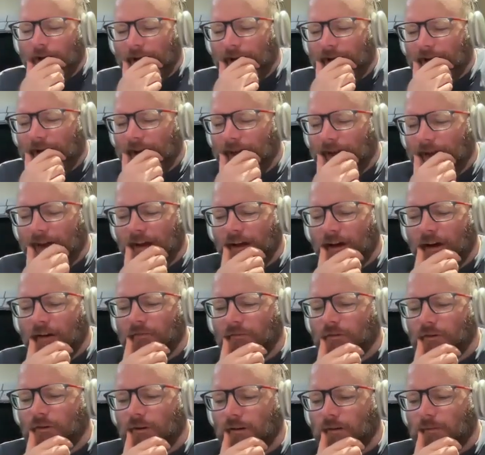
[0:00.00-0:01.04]

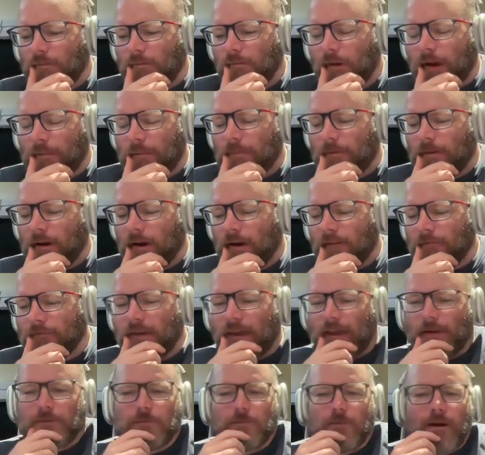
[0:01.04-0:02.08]
I've
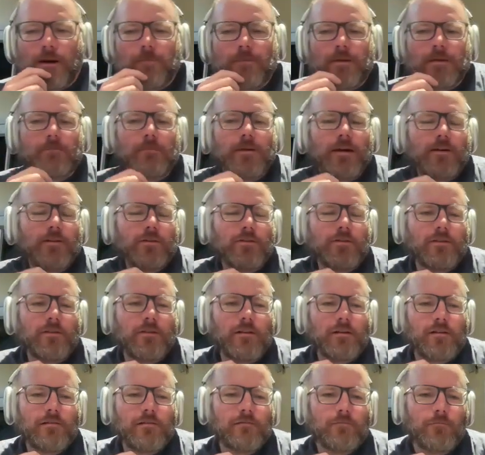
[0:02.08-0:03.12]
kept My Big Mouth
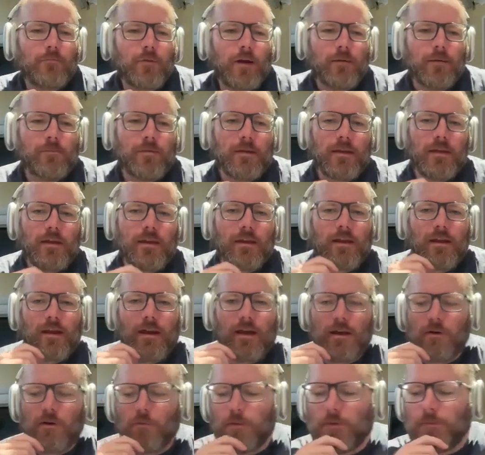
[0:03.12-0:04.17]
on my Be Here
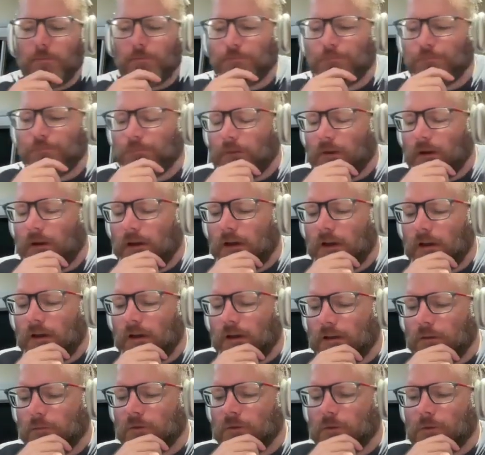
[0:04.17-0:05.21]
Now album.
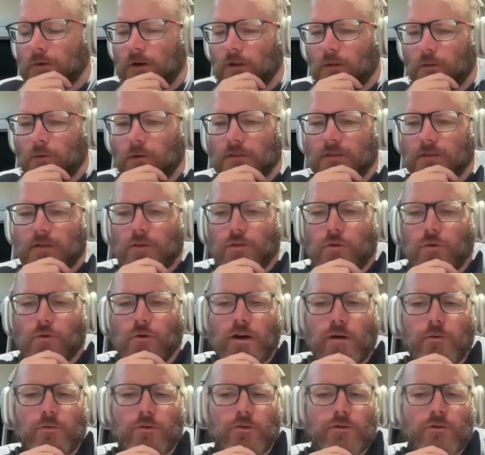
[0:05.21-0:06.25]
It was one of the ones I
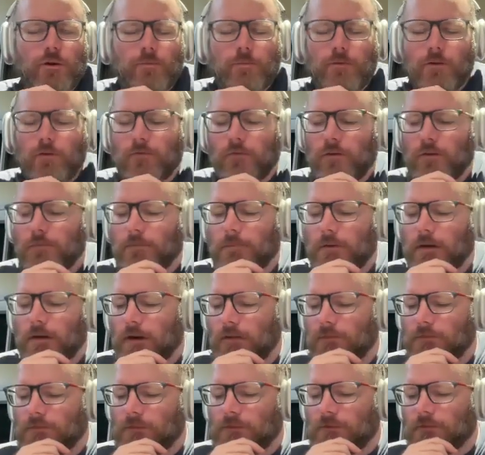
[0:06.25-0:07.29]
thought I would drop off it, but
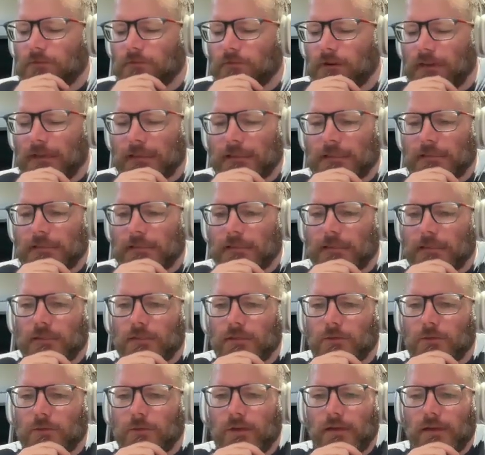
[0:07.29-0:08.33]
after re-listening
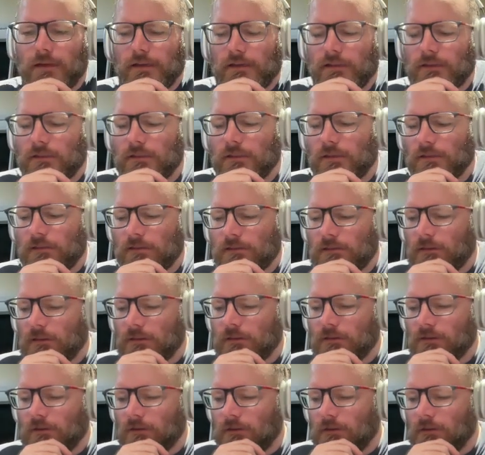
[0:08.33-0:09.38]
to it, it's just
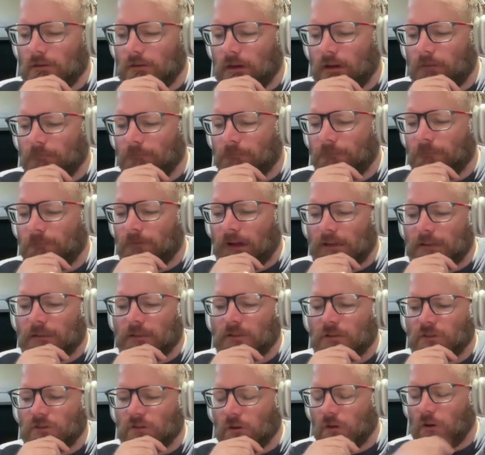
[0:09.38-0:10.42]
such a
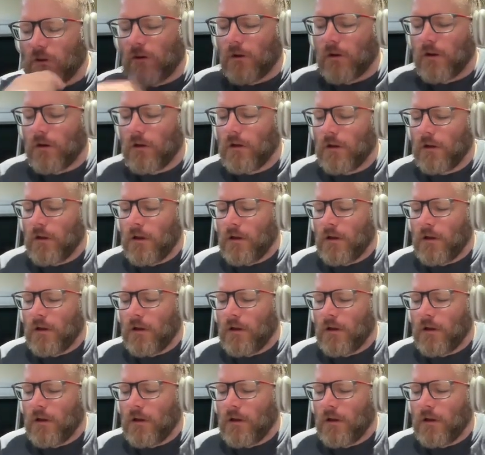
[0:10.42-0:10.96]
fun song.